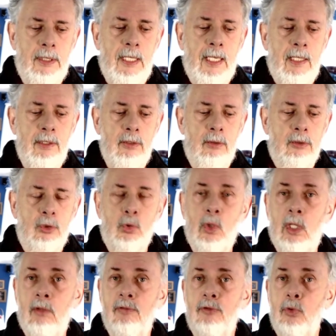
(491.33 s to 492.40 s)
Daniel
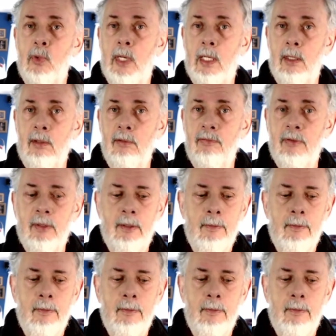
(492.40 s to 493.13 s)
twelve twelve,